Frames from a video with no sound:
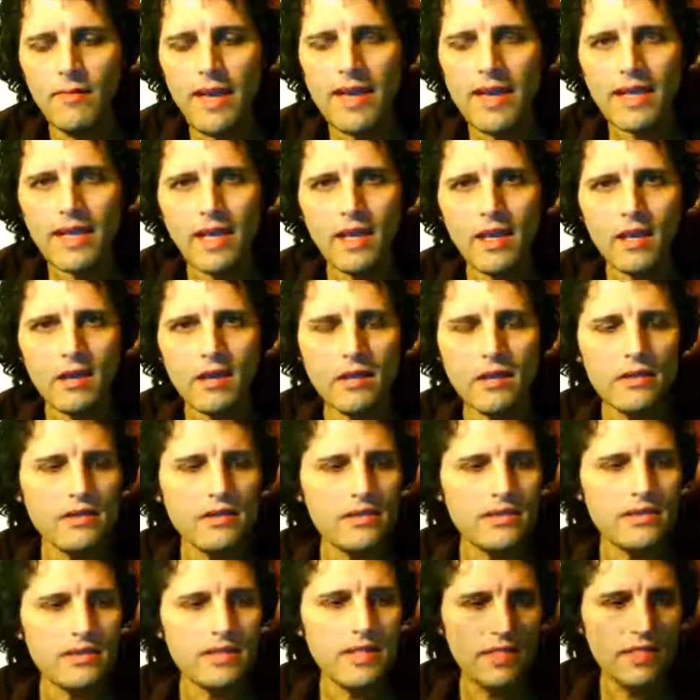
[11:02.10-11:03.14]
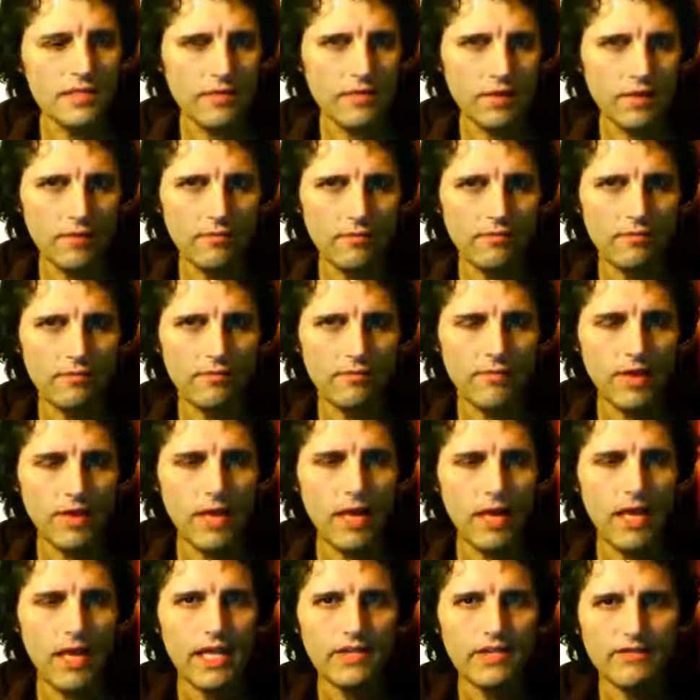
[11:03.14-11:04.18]
The banking
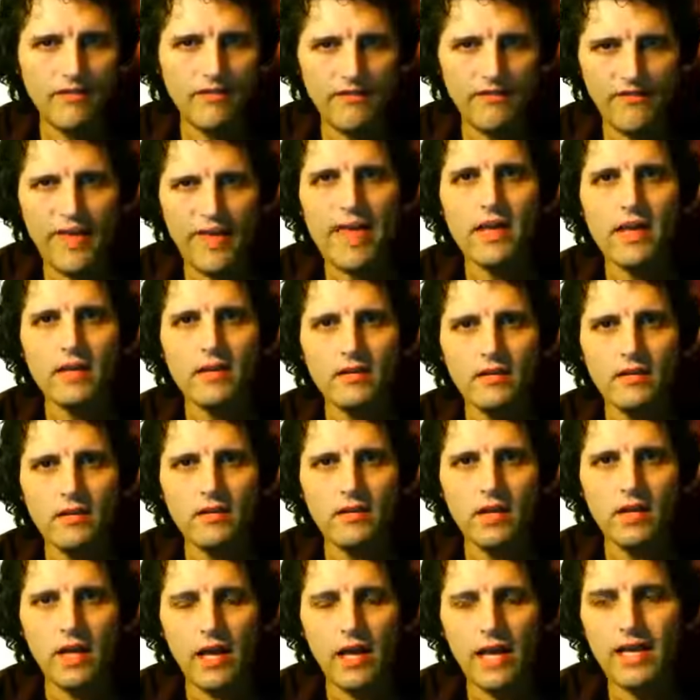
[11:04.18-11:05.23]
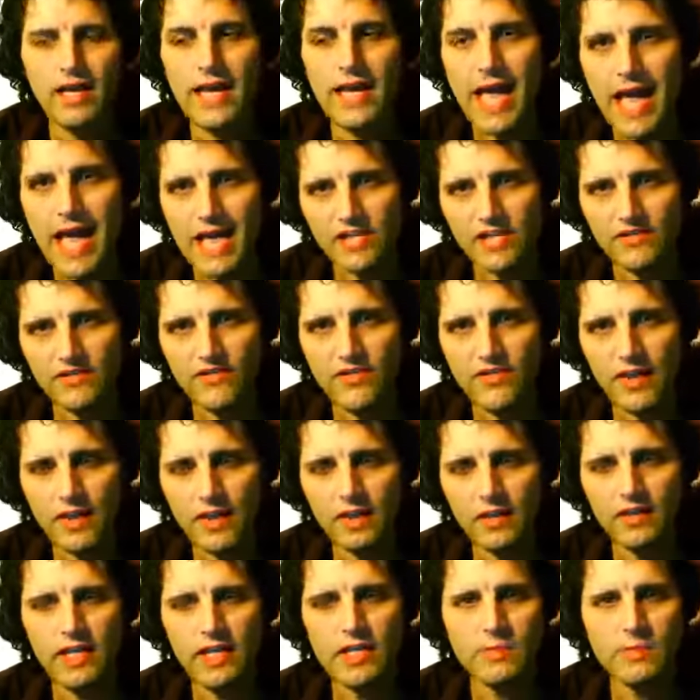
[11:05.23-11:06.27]
system is failed. It has
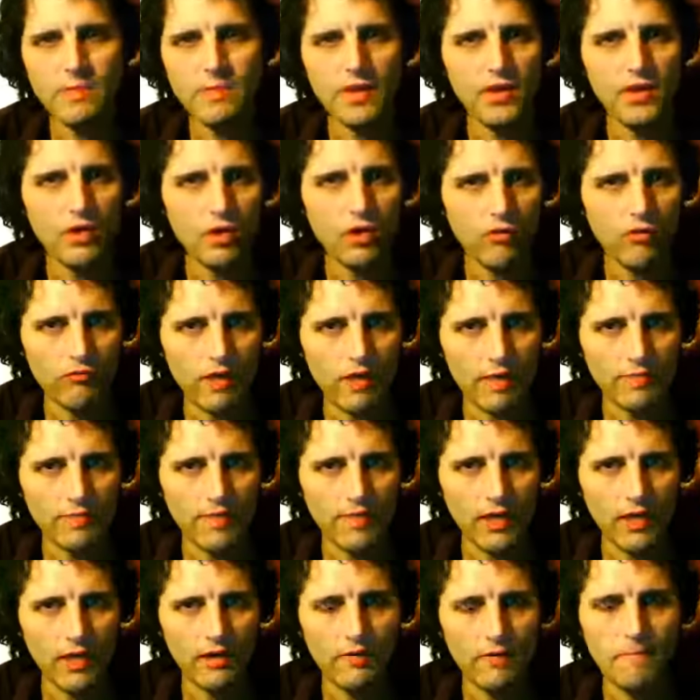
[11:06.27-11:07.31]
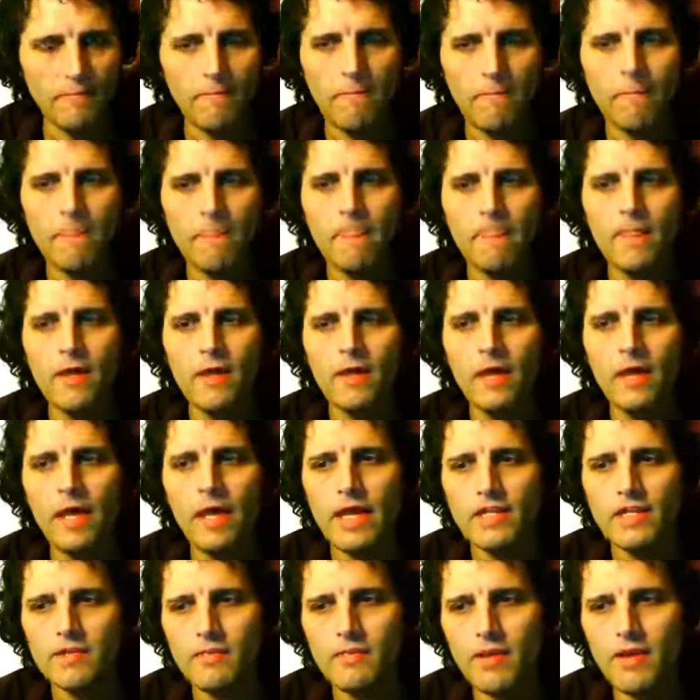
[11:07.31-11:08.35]
failed. It's been corrupted.
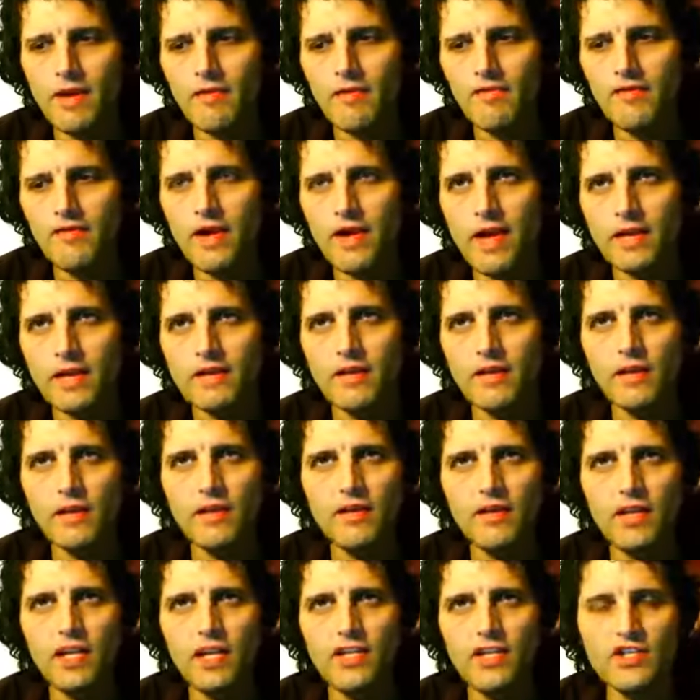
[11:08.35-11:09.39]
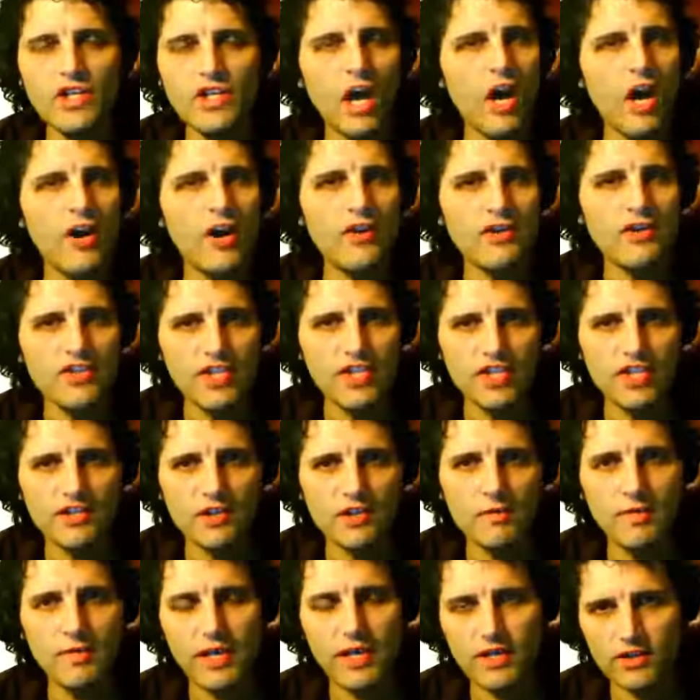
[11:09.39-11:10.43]
As a matter of fact, the entire
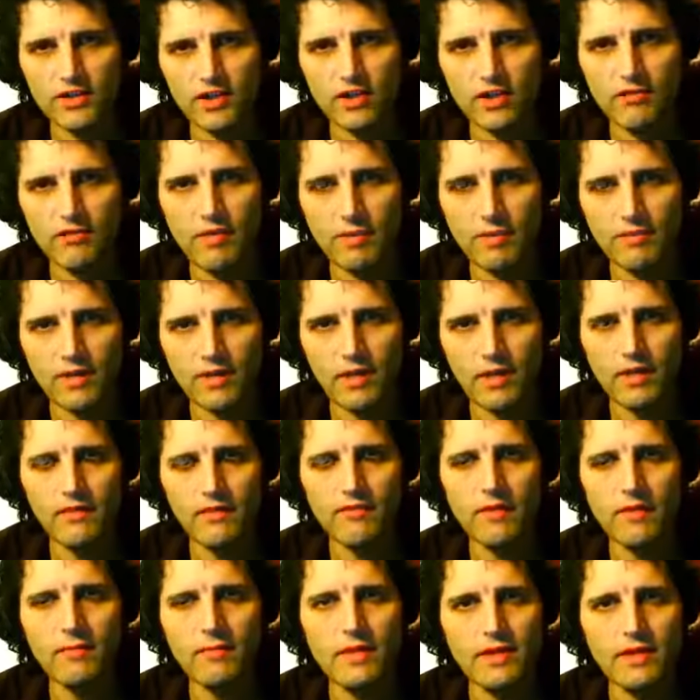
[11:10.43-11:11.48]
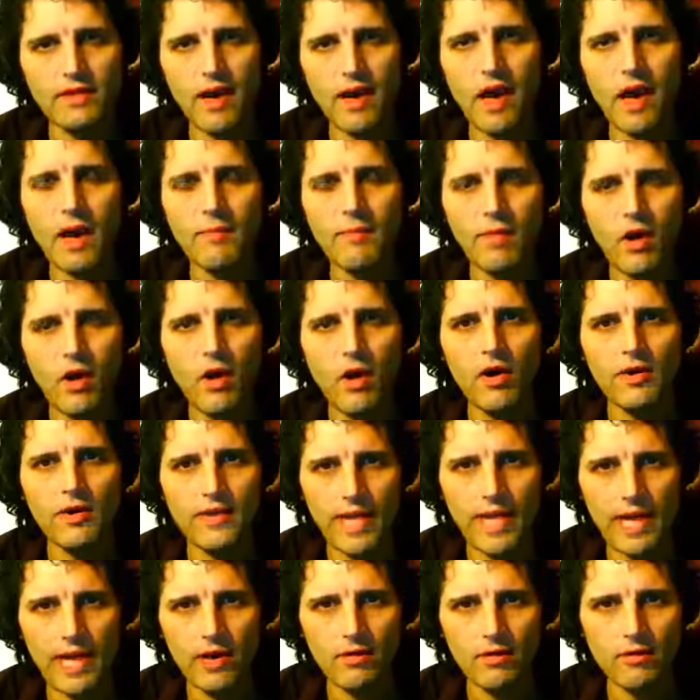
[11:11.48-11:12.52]
system is corrupted from the top
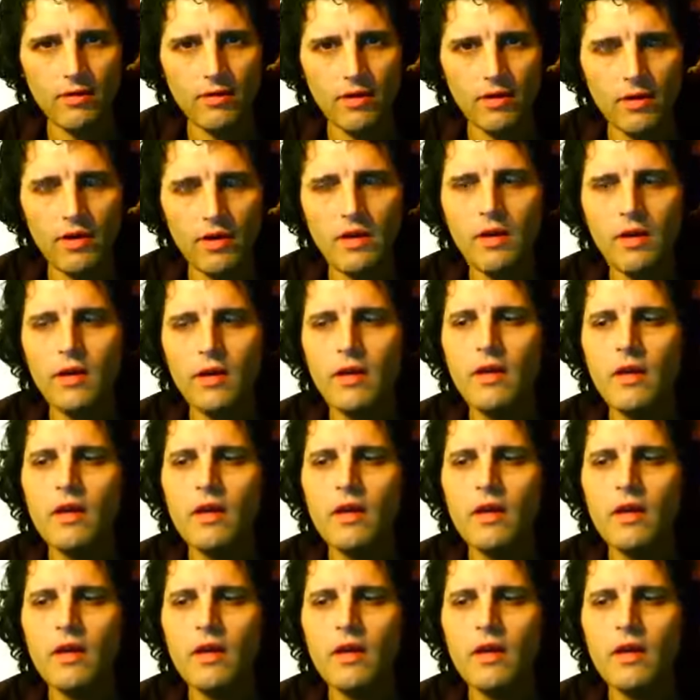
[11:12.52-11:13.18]
on down.